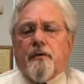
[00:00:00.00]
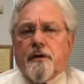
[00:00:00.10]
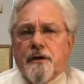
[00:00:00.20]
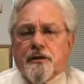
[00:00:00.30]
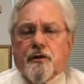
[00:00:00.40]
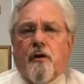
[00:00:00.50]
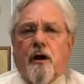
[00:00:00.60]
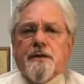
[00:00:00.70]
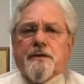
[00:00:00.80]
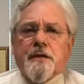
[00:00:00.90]
that there is
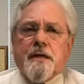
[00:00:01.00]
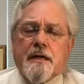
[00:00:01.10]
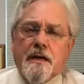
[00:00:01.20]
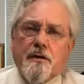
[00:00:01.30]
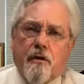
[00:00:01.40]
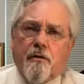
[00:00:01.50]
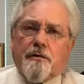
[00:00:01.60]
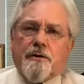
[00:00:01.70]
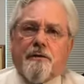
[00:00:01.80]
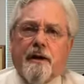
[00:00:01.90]
cause. He
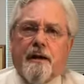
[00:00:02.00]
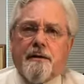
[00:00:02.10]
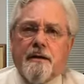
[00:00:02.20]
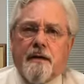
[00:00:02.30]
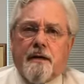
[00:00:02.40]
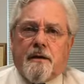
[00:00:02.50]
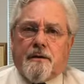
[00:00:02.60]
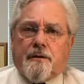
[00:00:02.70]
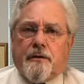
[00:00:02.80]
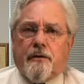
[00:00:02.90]
goes then
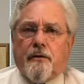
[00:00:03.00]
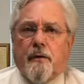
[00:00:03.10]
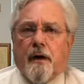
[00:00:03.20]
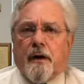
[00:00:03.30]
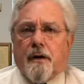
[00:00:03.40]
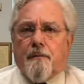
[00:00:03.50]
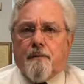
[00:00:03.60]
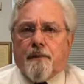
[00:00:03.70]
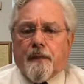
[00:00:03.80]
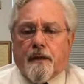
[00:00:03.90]
to
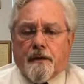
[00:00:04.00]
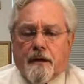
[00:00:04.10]
um,